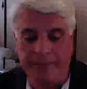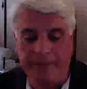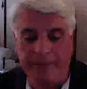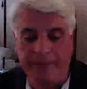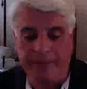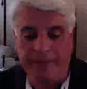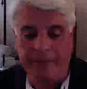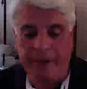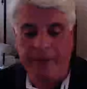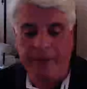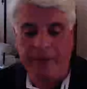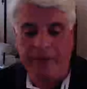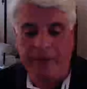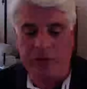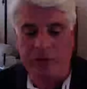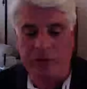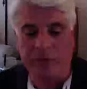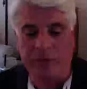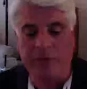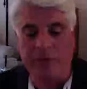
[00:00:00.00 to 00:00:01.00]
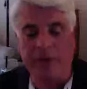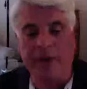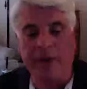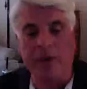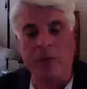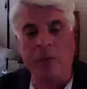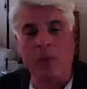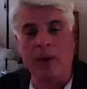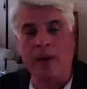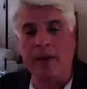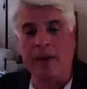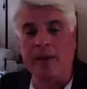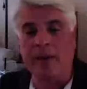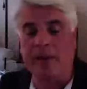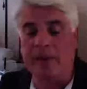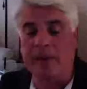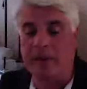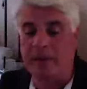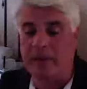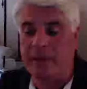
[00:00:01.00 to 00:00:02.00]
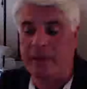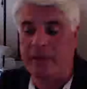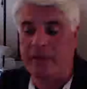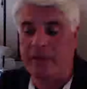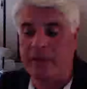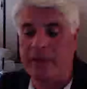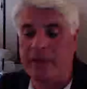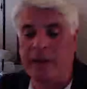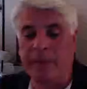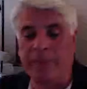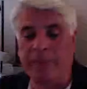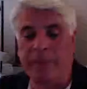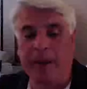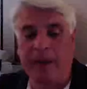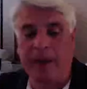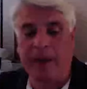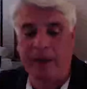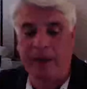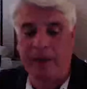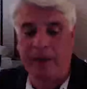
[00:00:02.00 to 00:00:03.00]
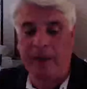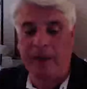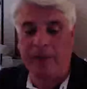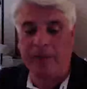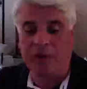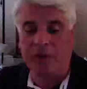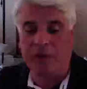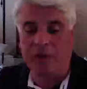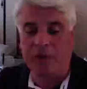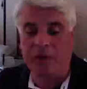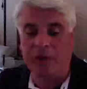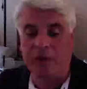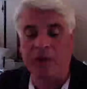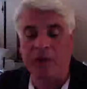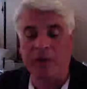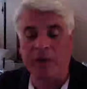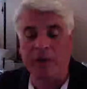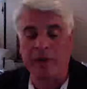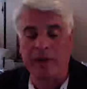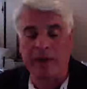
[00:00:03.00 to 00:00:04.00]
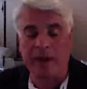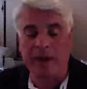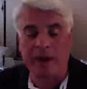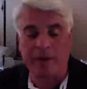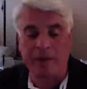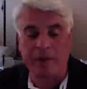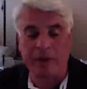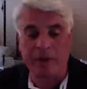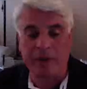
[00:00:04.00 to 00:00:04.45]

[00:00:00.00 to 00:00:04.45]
they eventually found a way to even get by a lot of our security cameras,